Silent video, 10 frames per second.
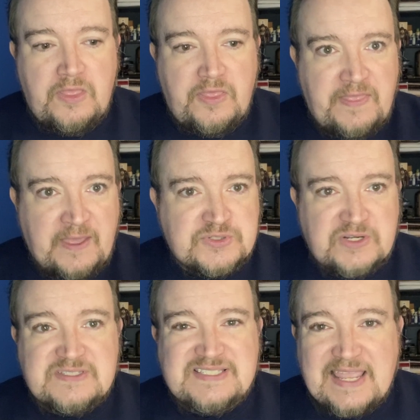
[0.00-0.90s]
they'll
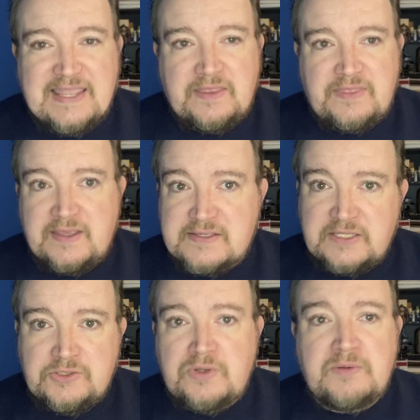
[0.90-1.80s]
start saying things
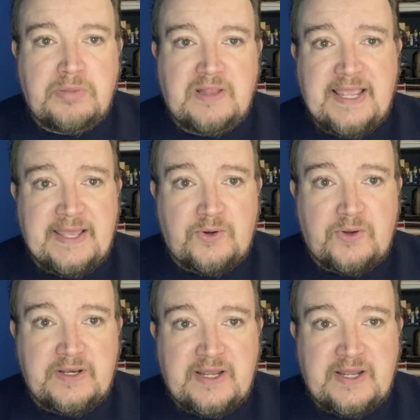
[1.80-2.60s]
that you didn't plan on.